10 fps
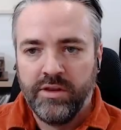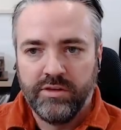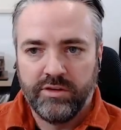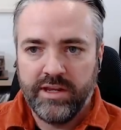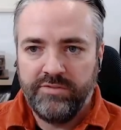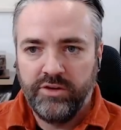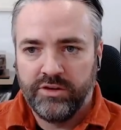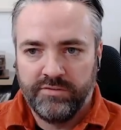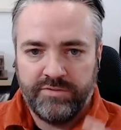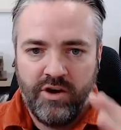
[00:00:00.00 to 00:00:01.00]
So if you
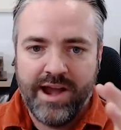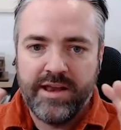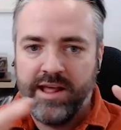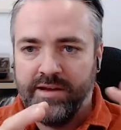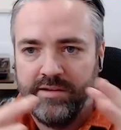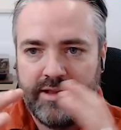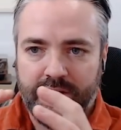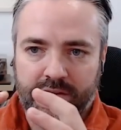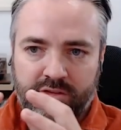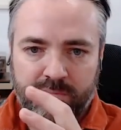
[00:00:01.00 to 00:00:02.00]
can find that
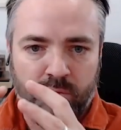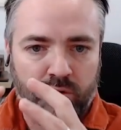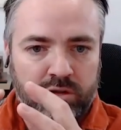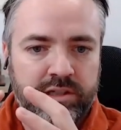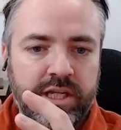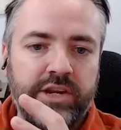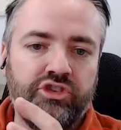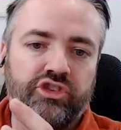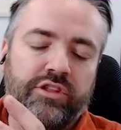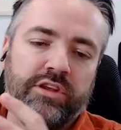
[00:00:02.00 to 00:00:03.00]
smaller
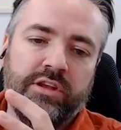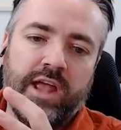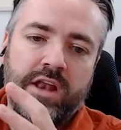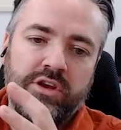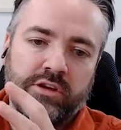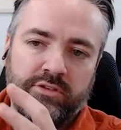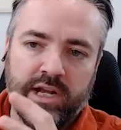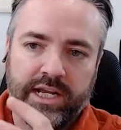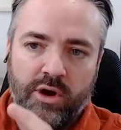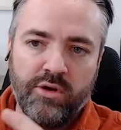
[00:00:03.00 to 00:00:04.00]
niche and you can
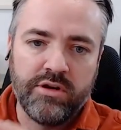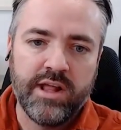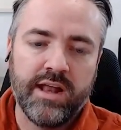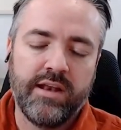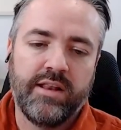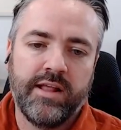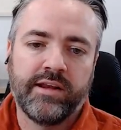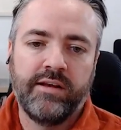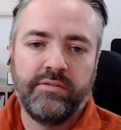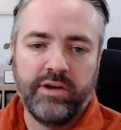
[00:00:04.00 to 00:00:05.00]
really own that
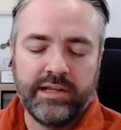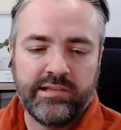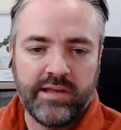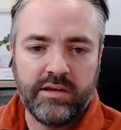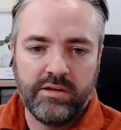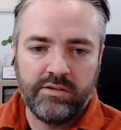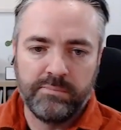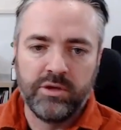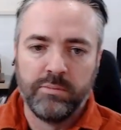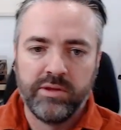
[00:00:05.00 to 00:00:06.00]
can really set
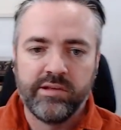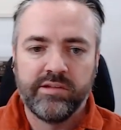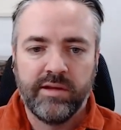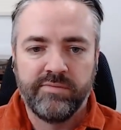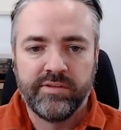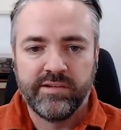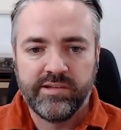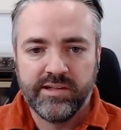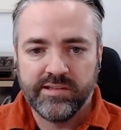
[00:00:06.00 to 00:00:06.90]
your business up for success.